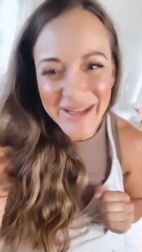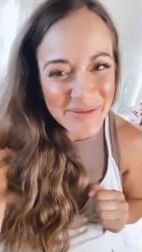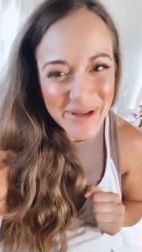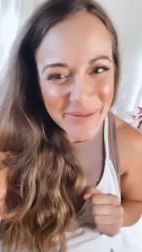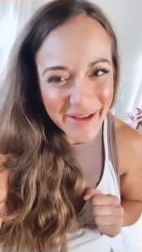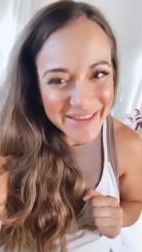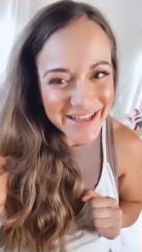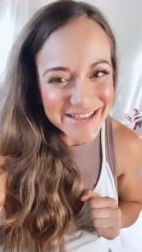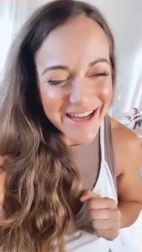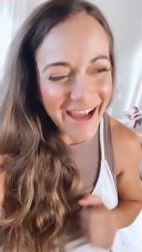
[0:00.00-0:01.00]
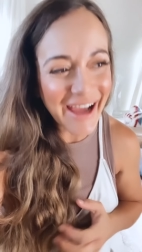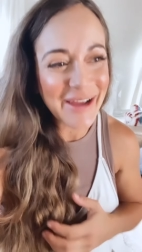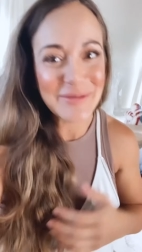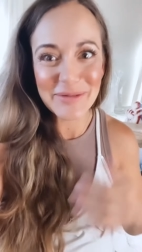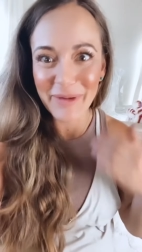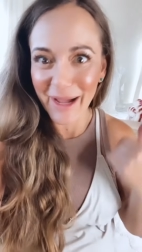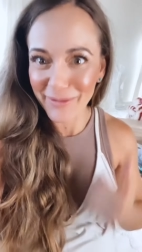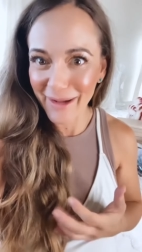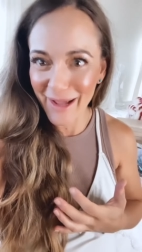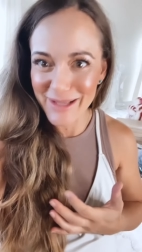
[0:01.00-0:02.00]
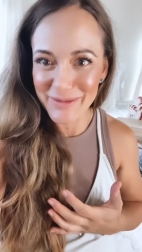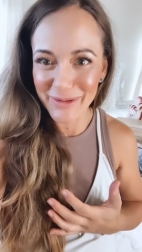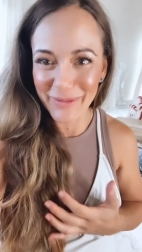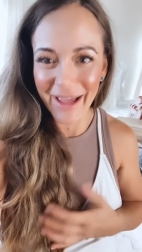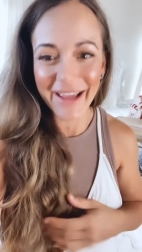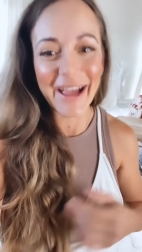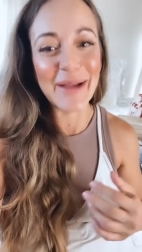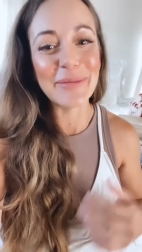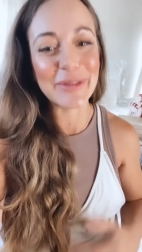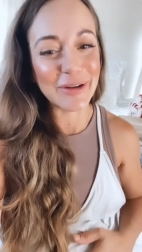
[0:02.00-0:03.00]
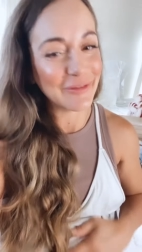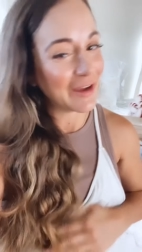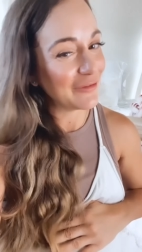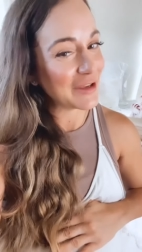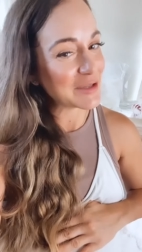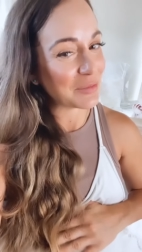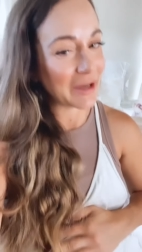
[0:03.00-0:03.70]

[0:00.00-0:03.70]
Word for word: to be about that time to pack my hospital bag. I'm 35 weeks